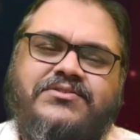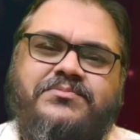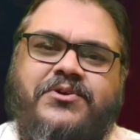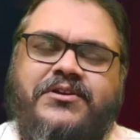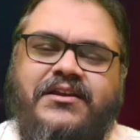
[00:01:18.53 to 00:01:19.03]

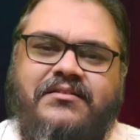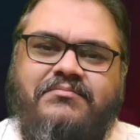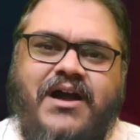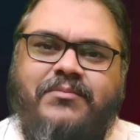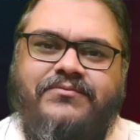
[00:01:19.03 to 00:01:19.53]
small little
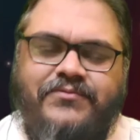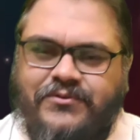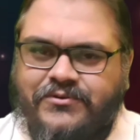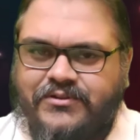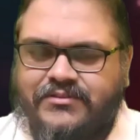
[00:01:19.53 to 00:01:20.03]
marble
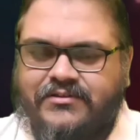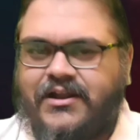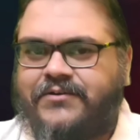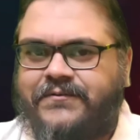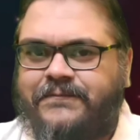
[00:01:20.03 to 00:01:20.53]
floor on the
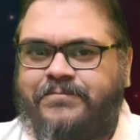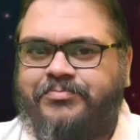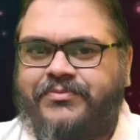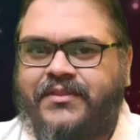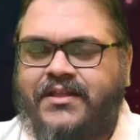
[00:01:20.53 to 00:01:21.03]
ground."
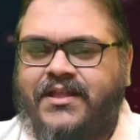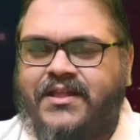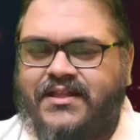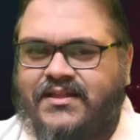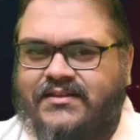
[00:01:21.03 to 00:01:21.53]

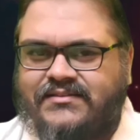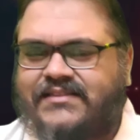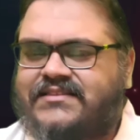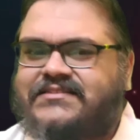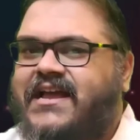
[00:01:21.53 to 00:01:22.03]

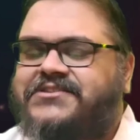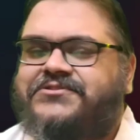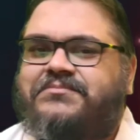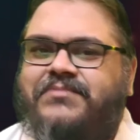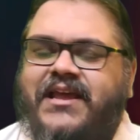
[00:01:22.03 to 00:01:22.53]
Then the
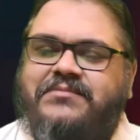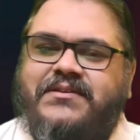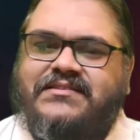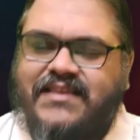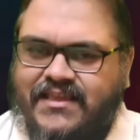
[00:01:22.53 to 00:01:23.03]
statue
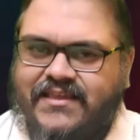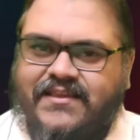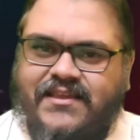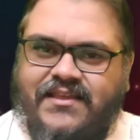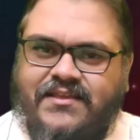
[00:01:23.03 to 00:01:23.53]
replied by
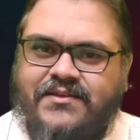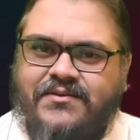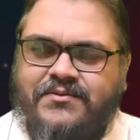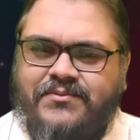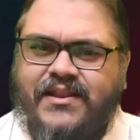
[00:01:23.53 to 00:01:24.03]
saying,
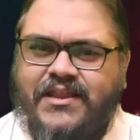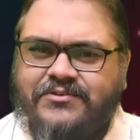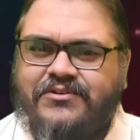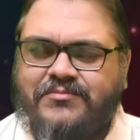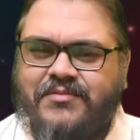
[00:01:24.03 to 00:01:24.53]
"Well, I
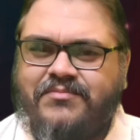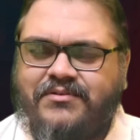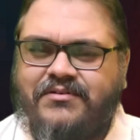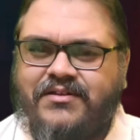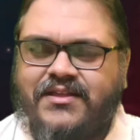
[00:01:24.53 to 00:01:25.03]
do
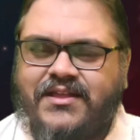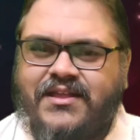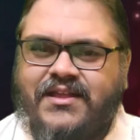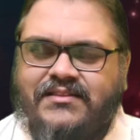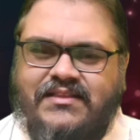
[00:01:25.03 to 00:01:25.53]
remember
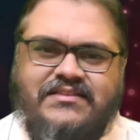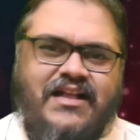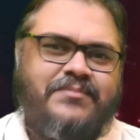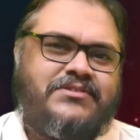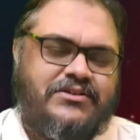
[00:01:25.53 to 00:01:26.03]
the
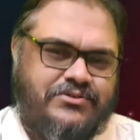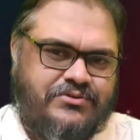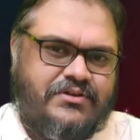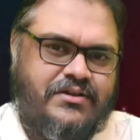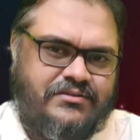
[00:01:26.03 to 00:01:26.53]
sculptor
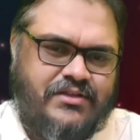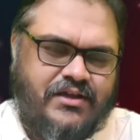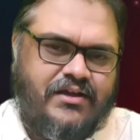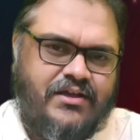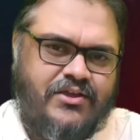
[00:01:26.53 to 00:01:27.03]
took
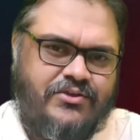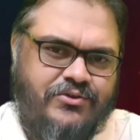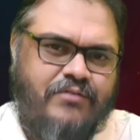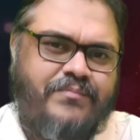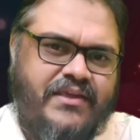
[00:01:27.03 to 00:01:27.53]

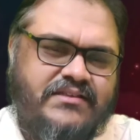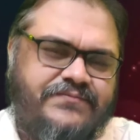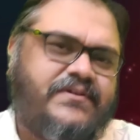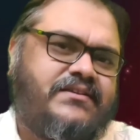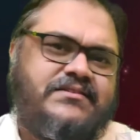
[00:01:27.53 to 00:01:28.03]
your piece
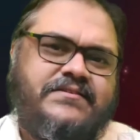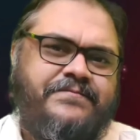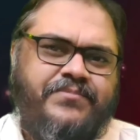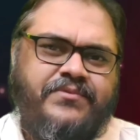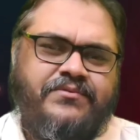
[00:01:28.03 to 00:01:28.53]

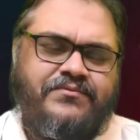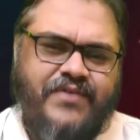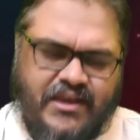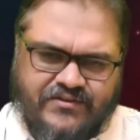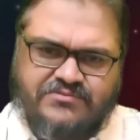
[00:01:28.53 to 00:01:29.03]
first.
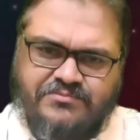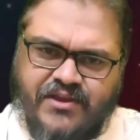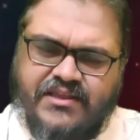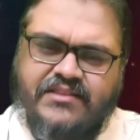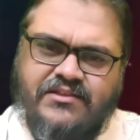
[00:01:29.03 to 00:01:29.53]
While he was
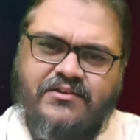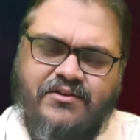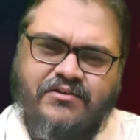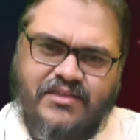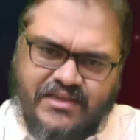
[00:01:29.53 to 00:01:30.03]
breaking the
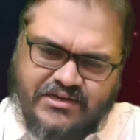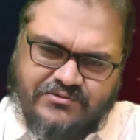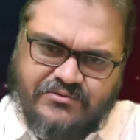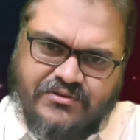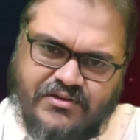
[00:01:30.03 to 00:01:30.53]
rock, he
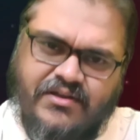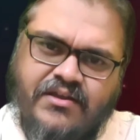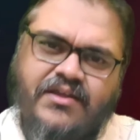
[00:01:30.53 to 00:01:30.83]
took